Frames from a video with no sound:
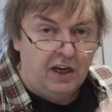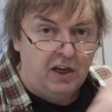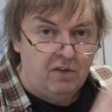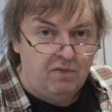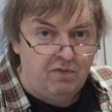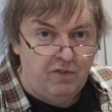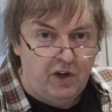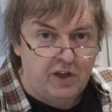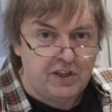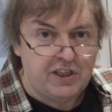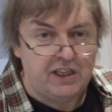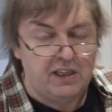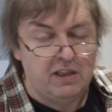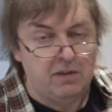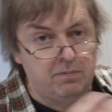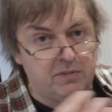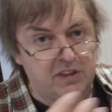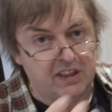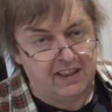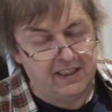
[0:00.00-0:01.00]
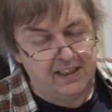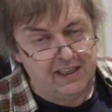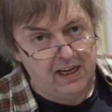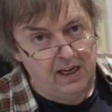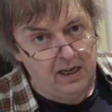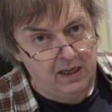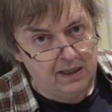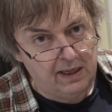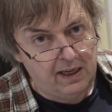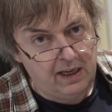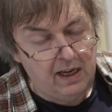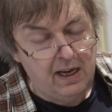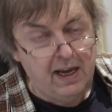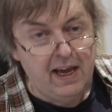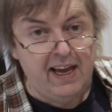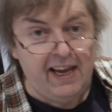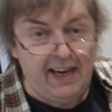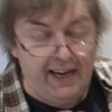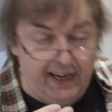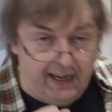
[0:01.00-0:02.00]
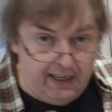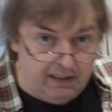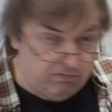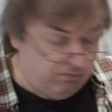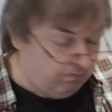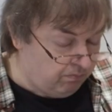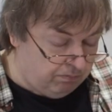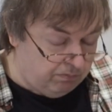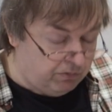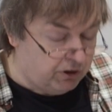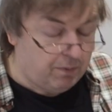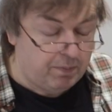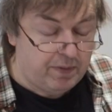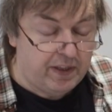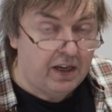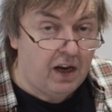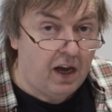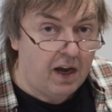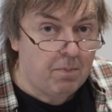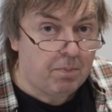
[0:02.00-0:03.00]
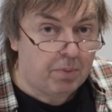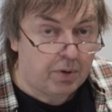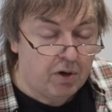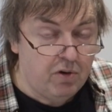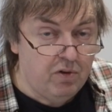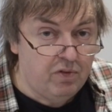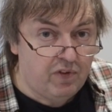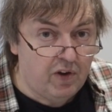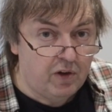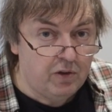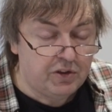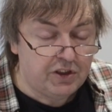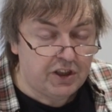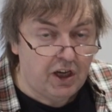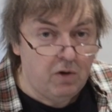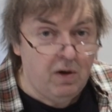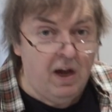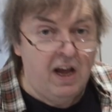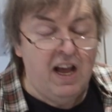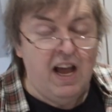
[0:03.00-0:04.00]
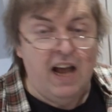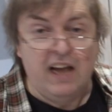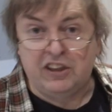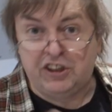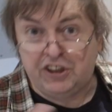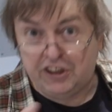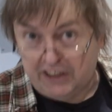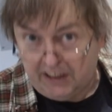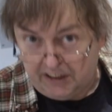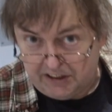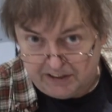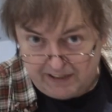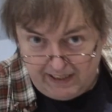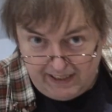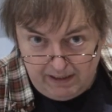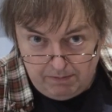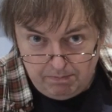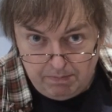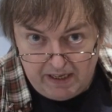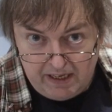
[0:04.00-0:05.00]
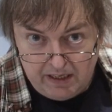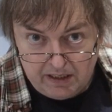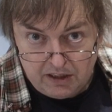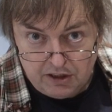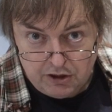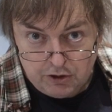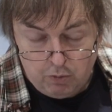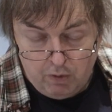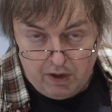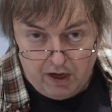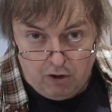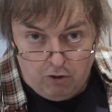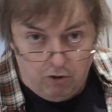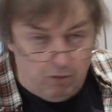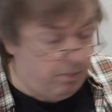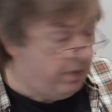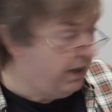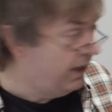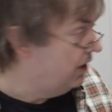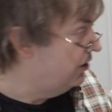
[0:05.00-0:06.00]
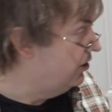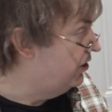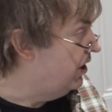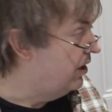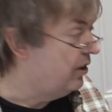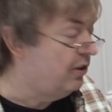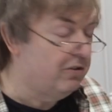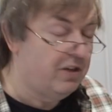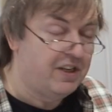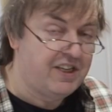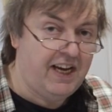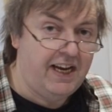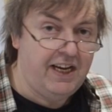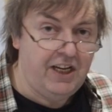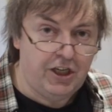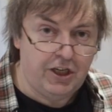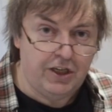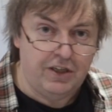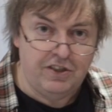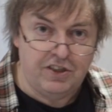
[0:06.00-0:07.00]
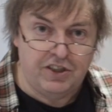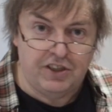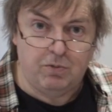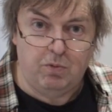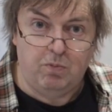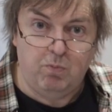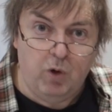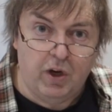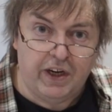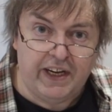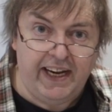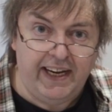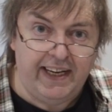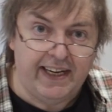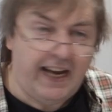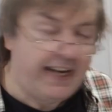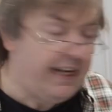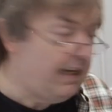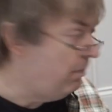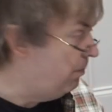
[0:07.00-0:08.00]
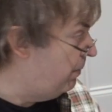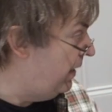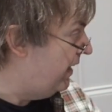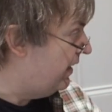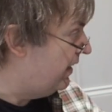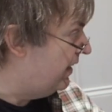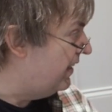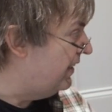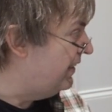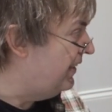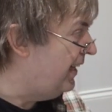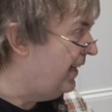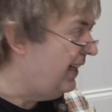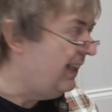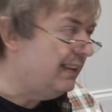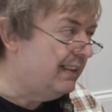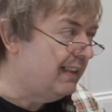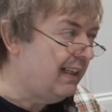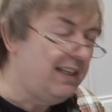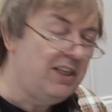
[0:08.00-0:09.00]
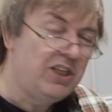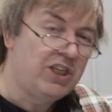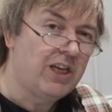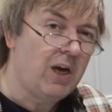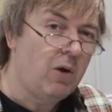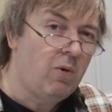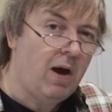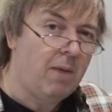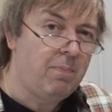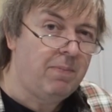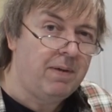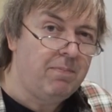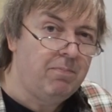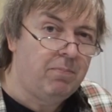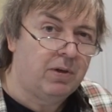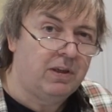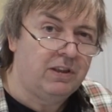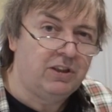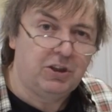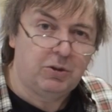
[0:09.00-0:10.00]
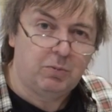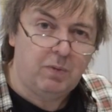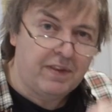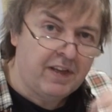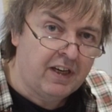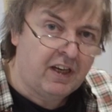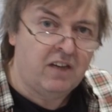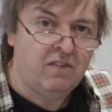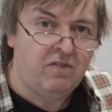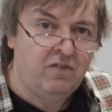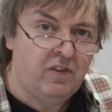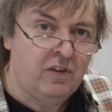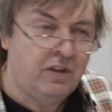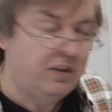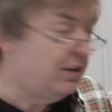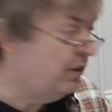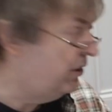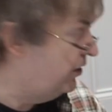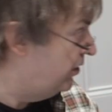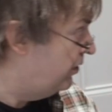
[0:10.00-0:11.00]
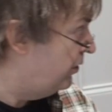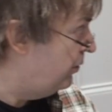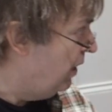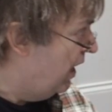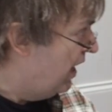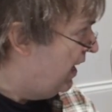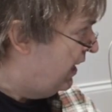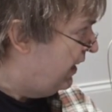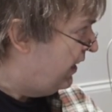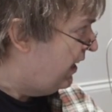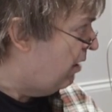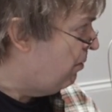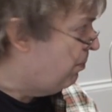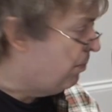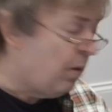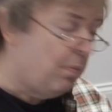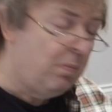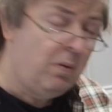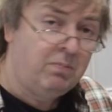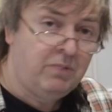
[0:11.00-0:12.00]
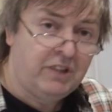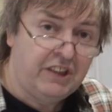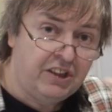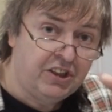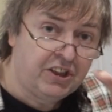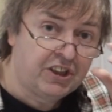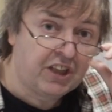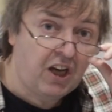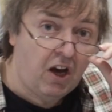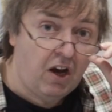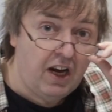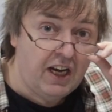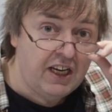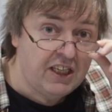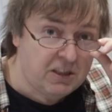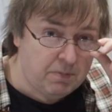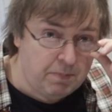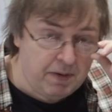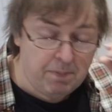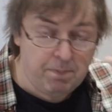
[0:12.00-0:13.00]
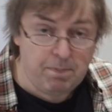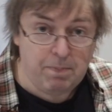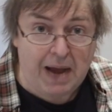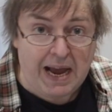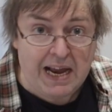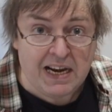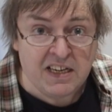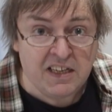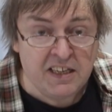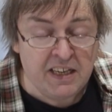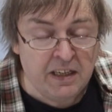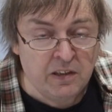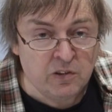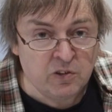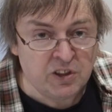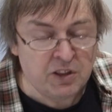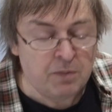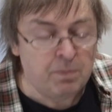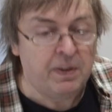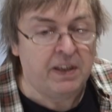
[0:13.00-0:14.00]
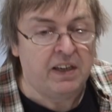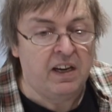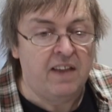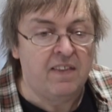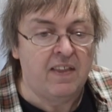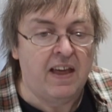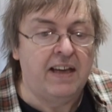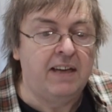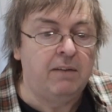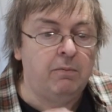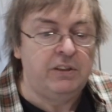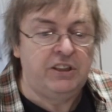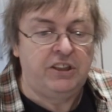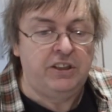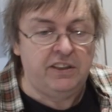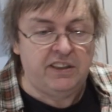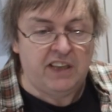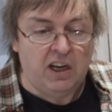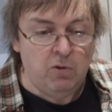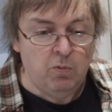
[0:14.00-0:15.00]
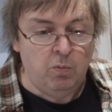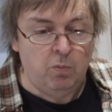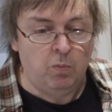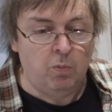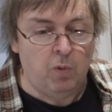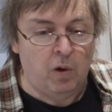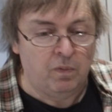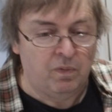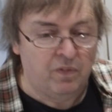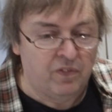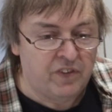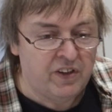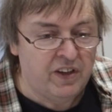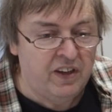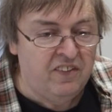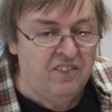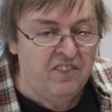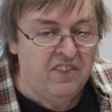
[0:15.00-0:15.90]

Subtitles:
converting them to colour in something like Pro Photo, 16-bit as well, because gradations working in 8-bit can easily show up in prints when they're converted to, you know, problems in skies, a bit of banding or something like that, which you don't want.